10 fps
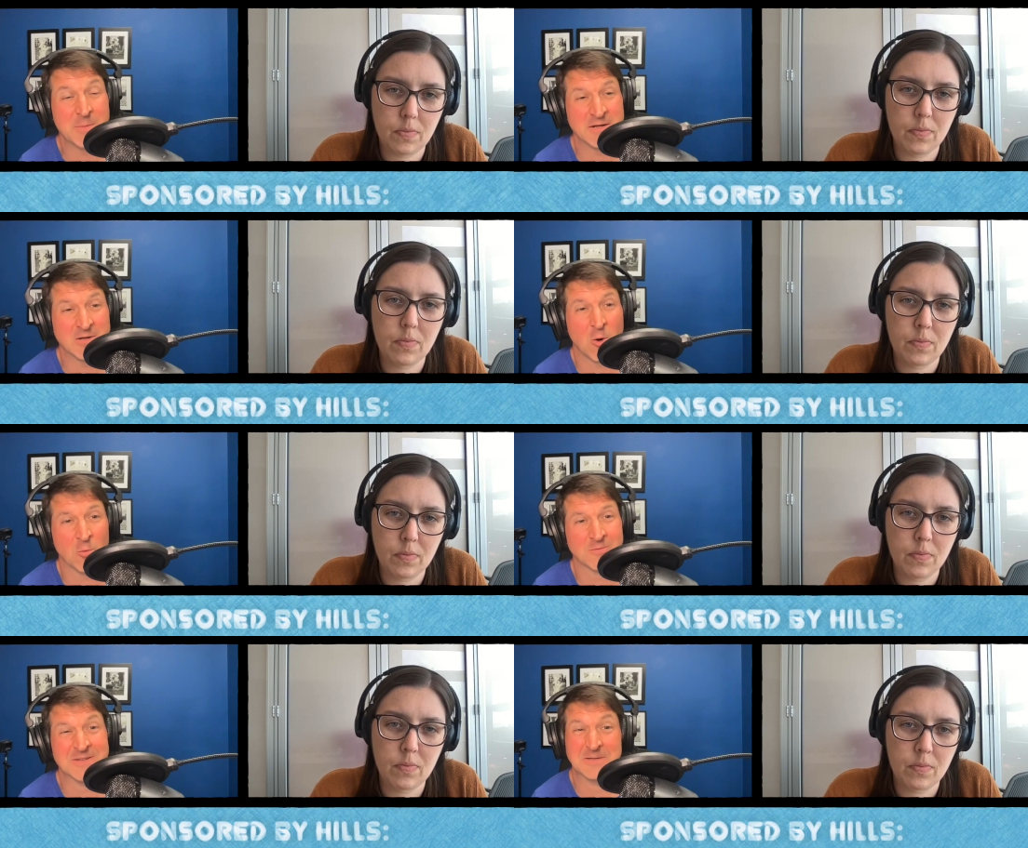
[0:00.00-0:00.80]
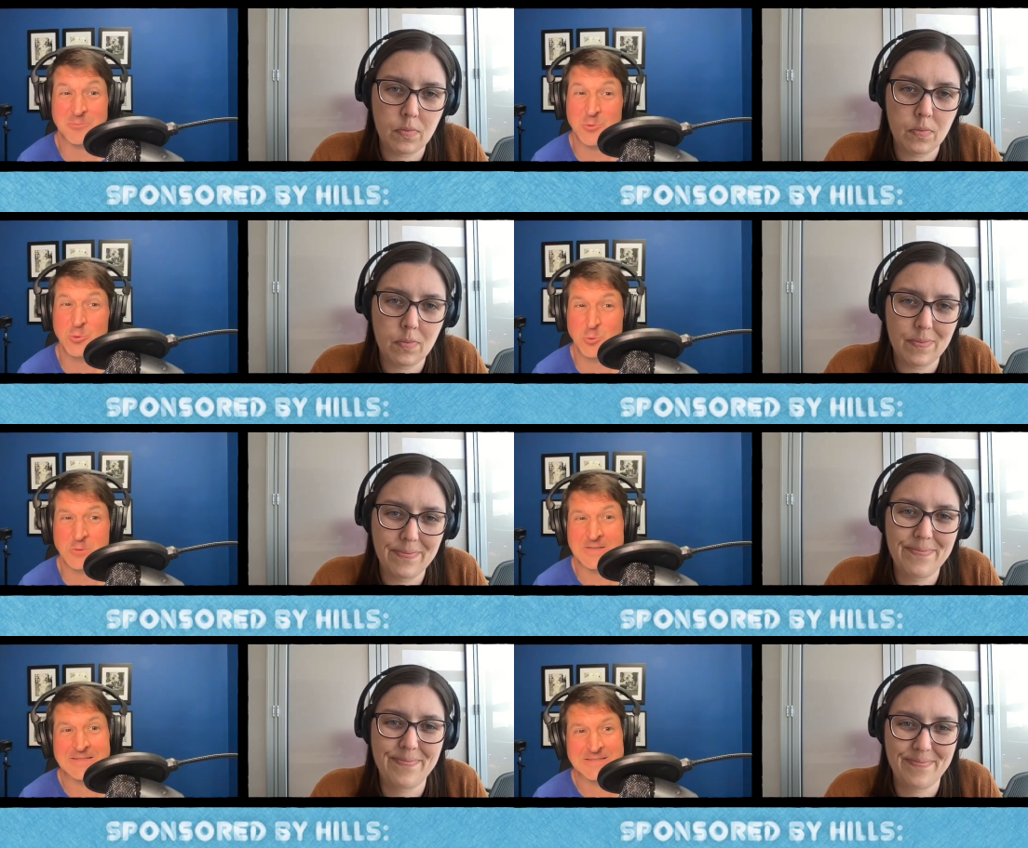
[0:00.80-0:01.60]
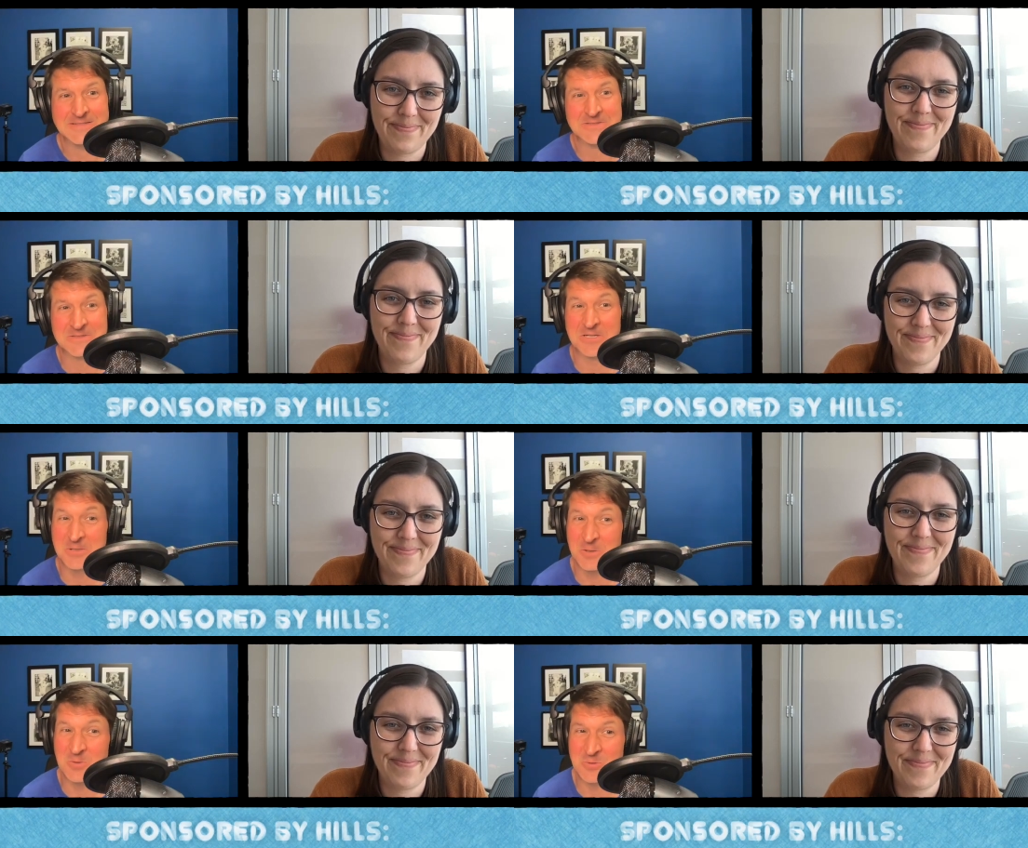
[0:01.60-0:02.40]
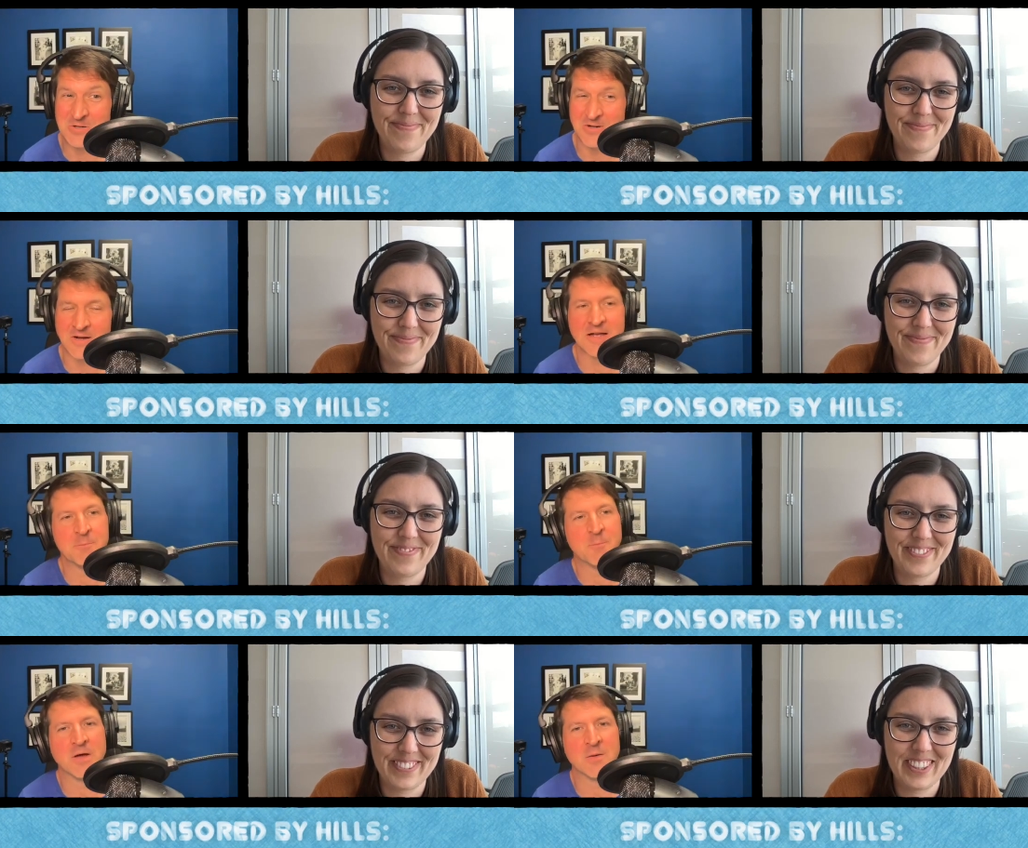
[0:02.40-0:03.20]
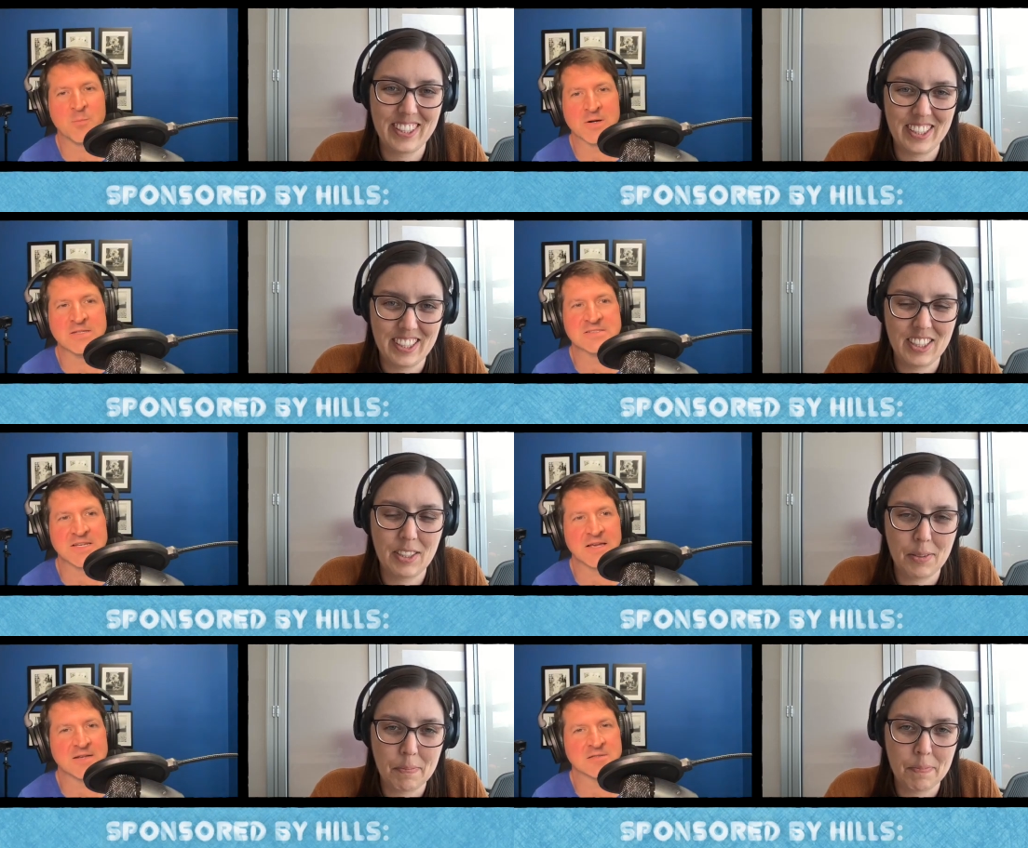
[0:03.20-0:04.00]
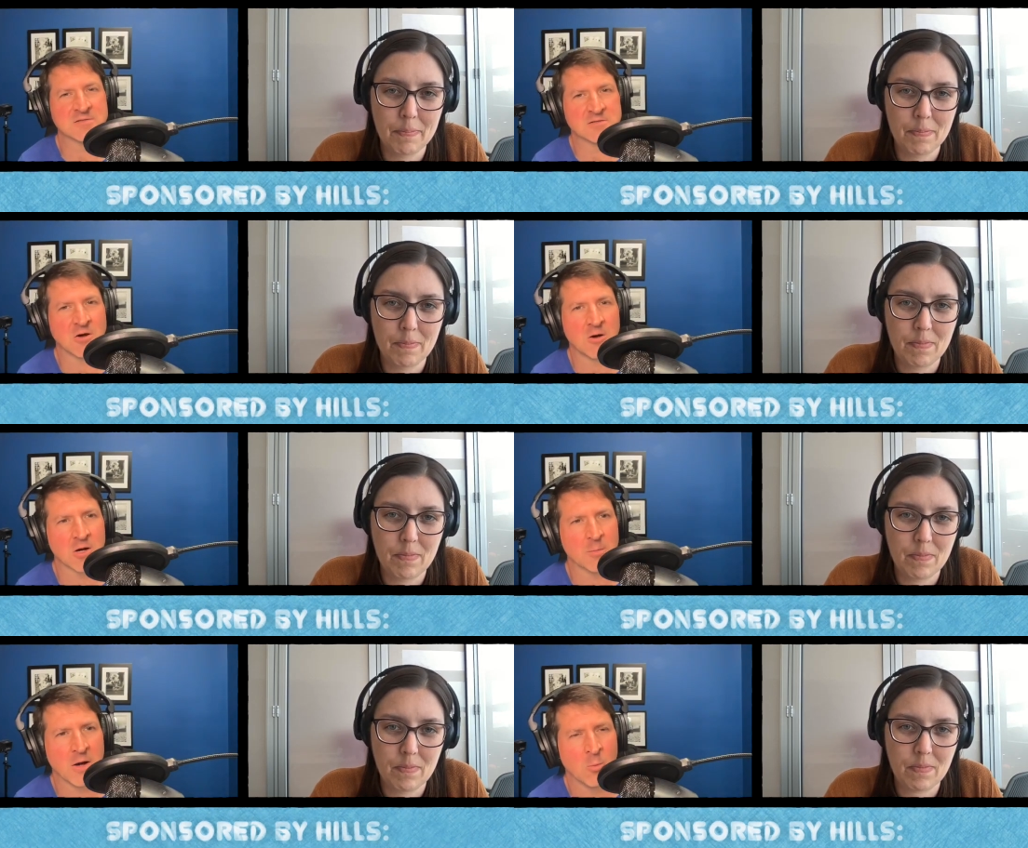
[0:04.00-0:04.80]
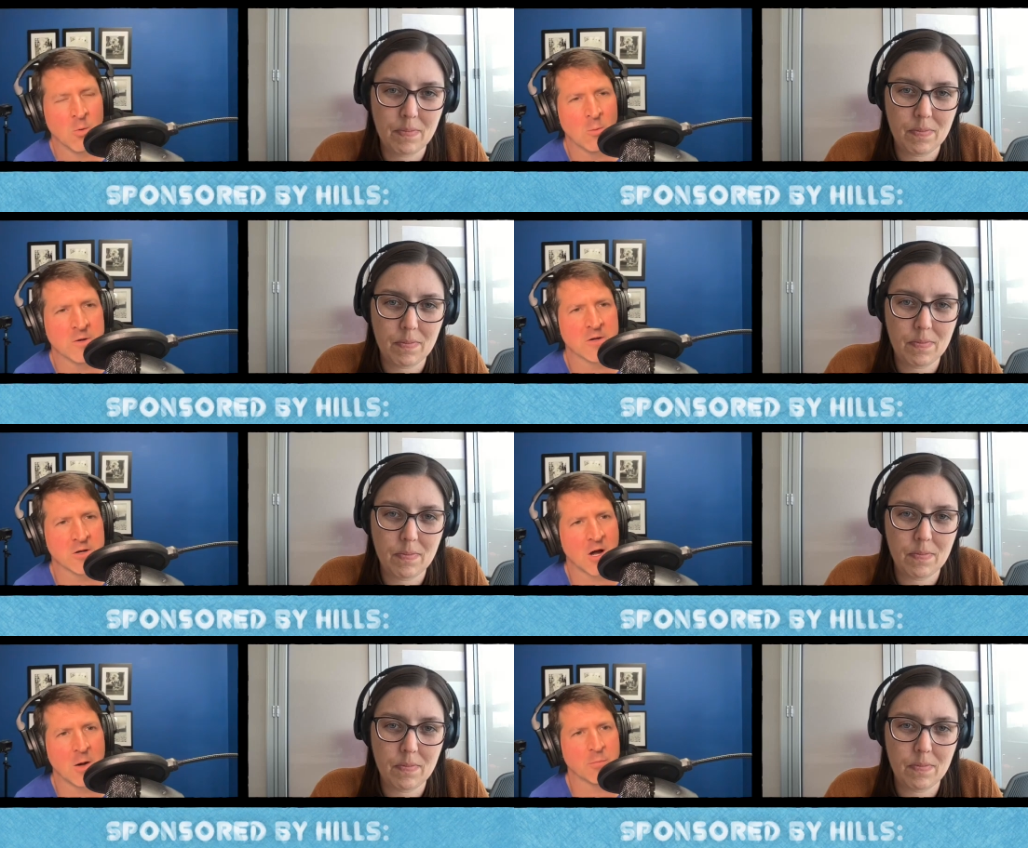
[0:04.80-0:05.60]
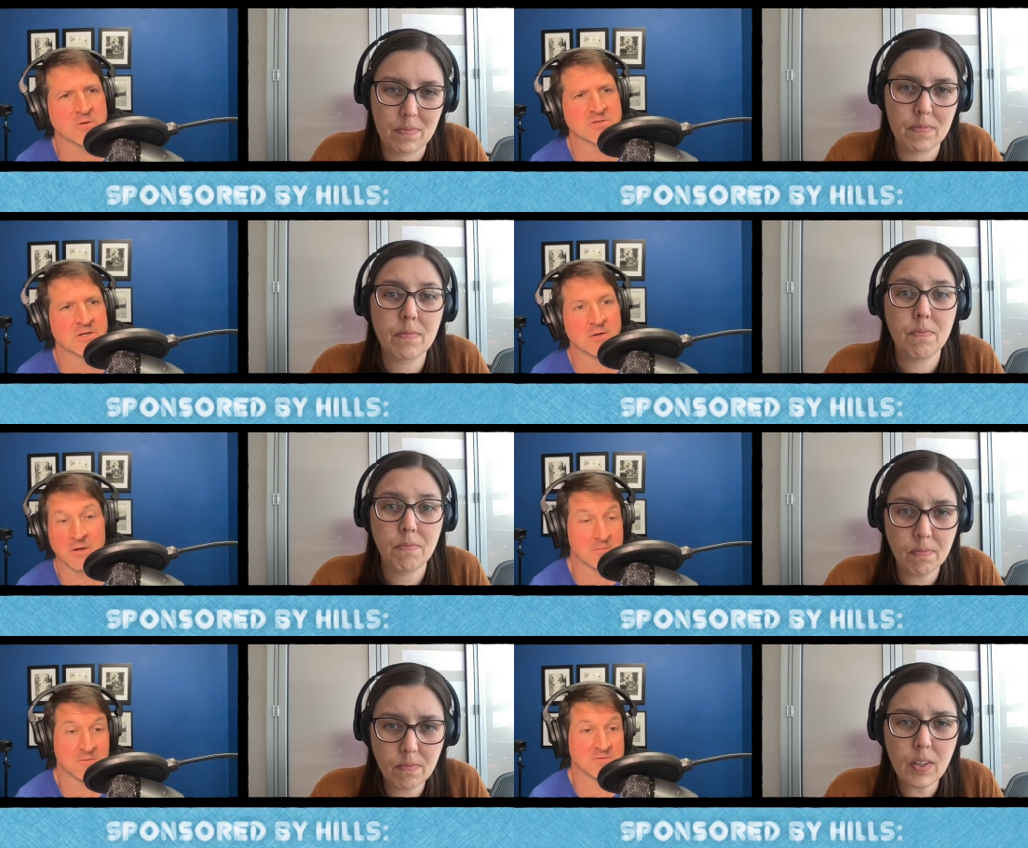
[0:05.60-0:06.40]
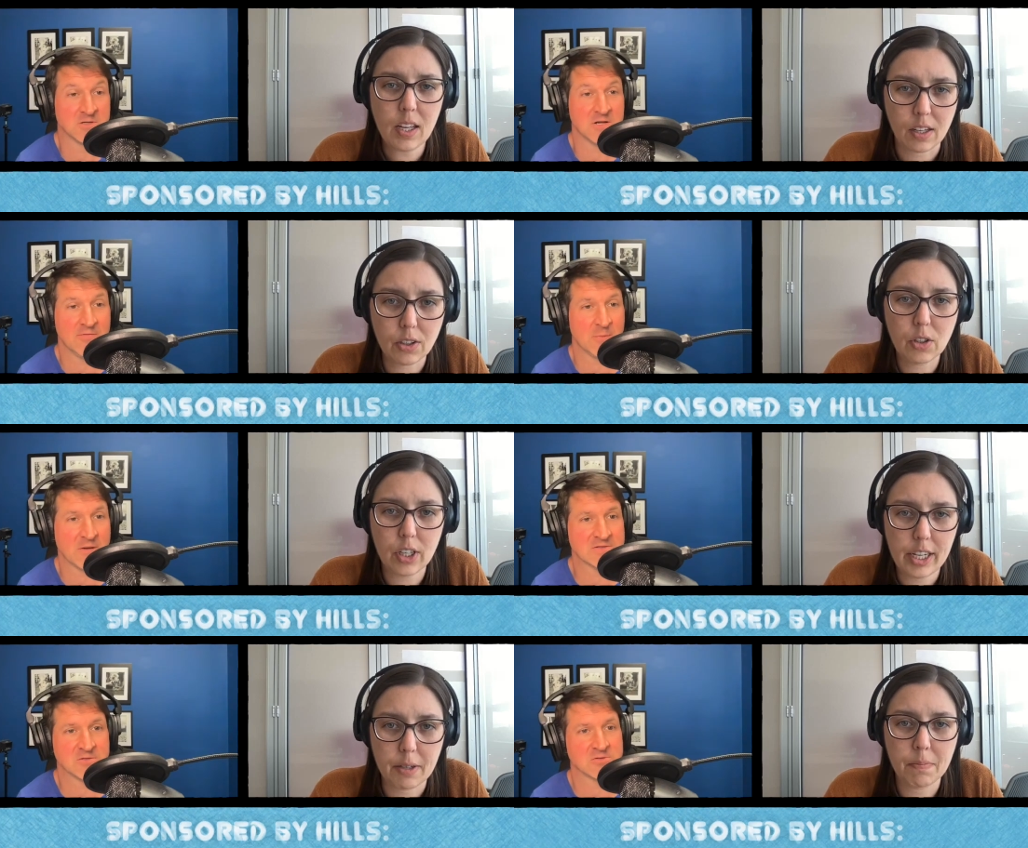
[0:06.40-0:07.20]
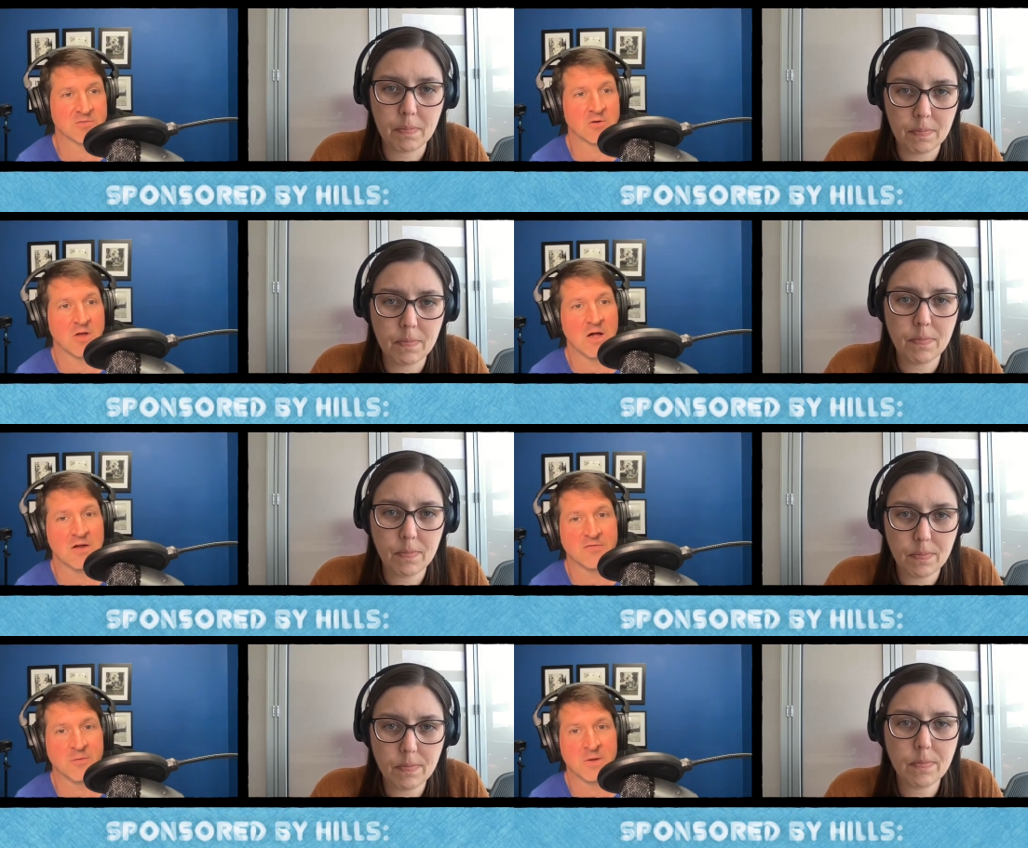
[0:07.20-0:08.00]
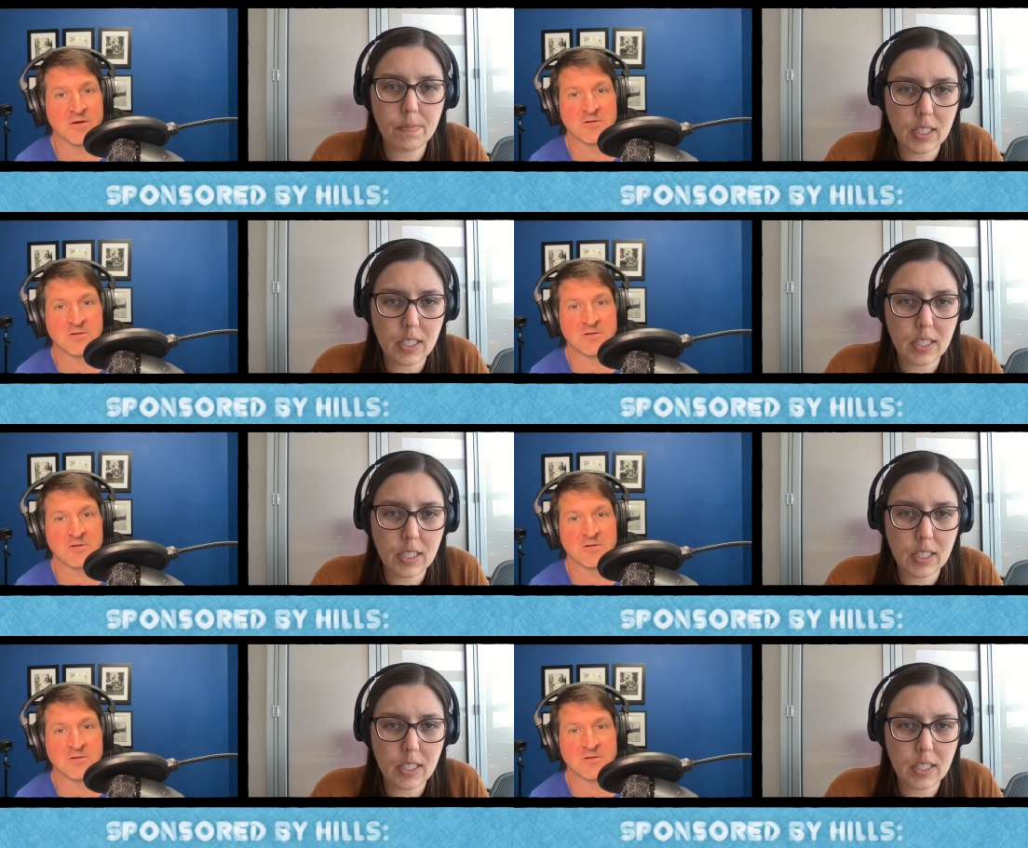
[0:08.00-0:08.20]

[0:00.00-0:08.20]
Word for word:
Speaker 1: don't ooh she's getting older uh, but but instead talk about what we could accomplish and like she could yeah, have the best great. years of her life i mean there,